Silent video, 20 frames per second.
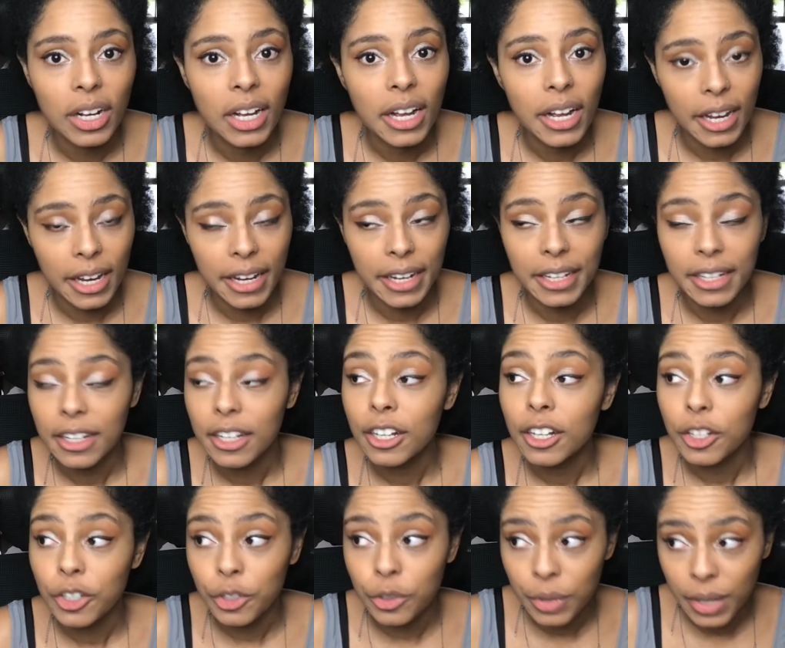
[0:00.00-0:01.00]
hey,
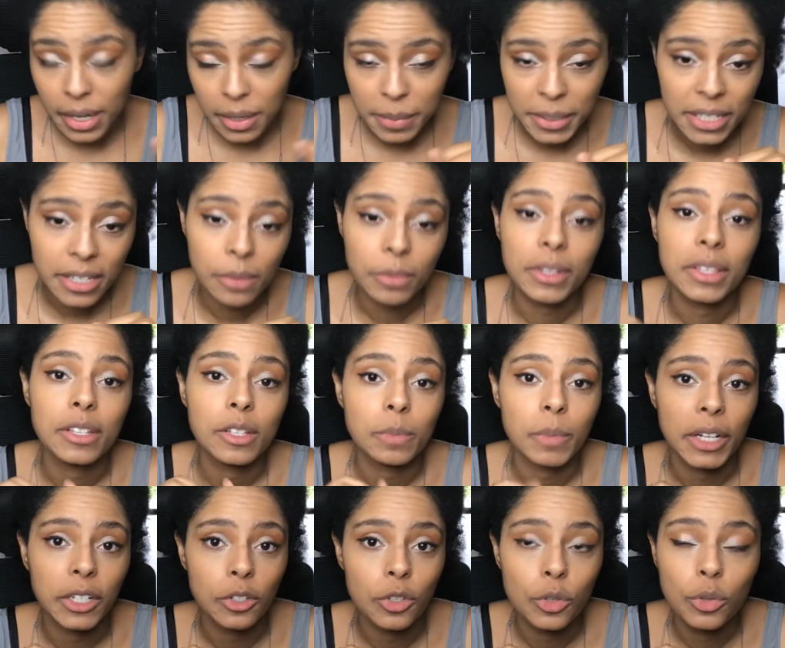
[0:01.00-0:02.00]
you got to be done with this
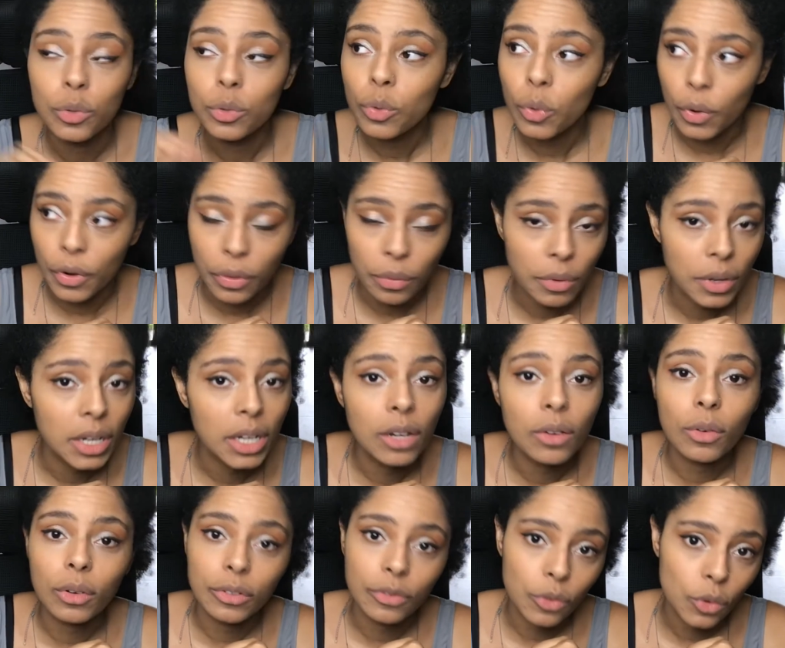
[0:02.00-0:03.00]
by 2 or 3
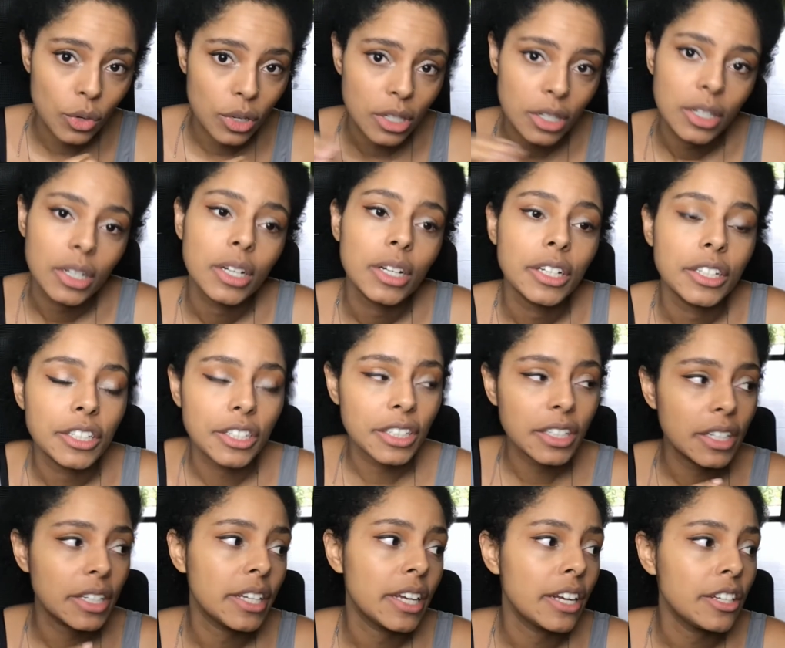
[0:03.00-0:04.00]
or 4, you're
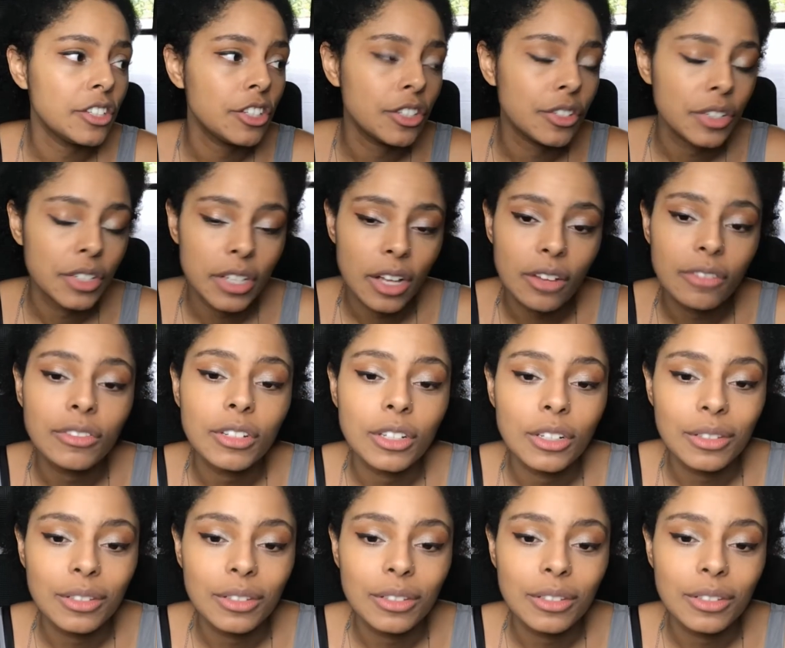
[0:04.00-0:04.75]
going to catch yourself,